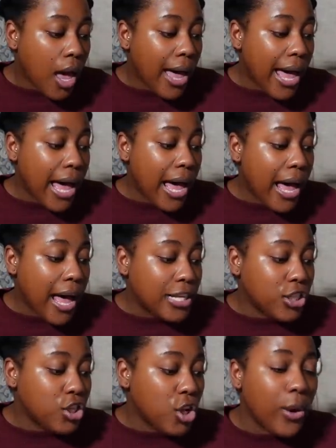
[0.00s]
Uh,
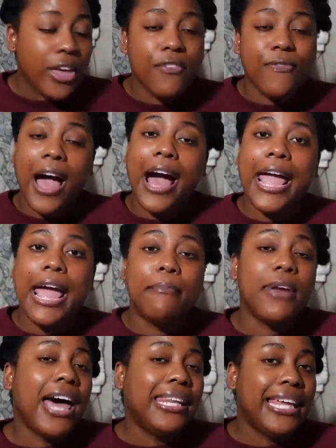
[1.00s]
so if I am
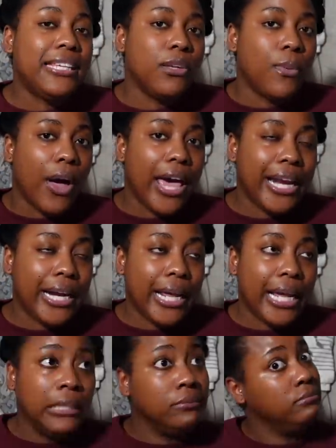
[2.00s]
not lazy while
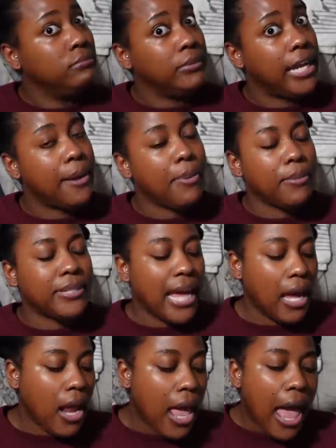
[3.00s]
editing, can't promise
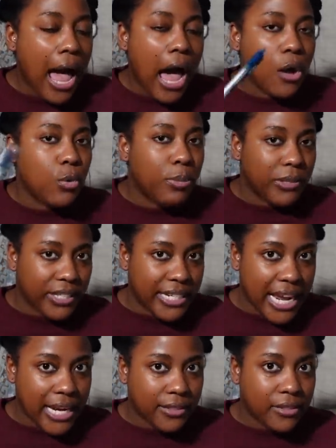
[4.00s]
that, I will put the
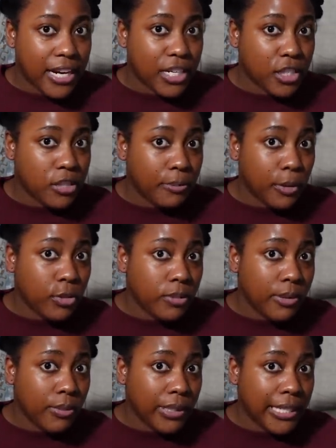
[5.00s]
date that is supposed to
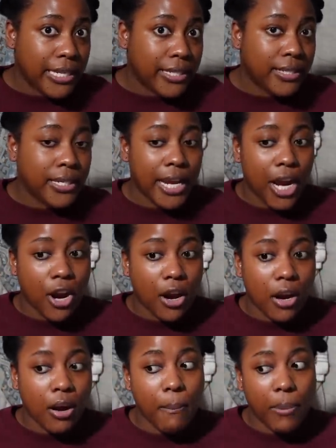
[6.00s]
be released
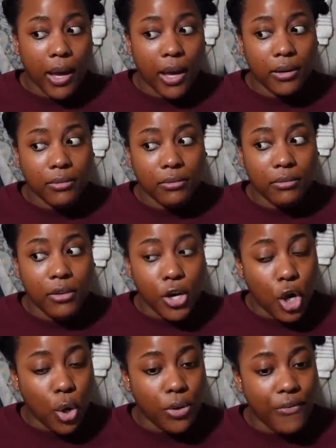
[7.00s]
here, but
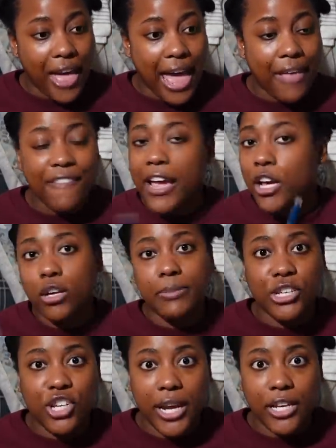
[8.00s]
note that that could
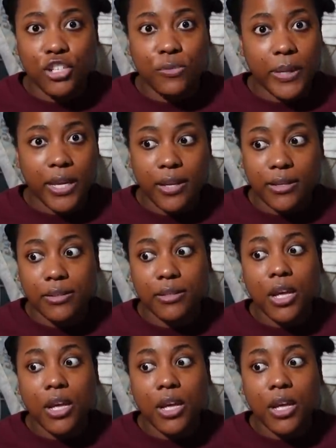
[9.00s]
be changed because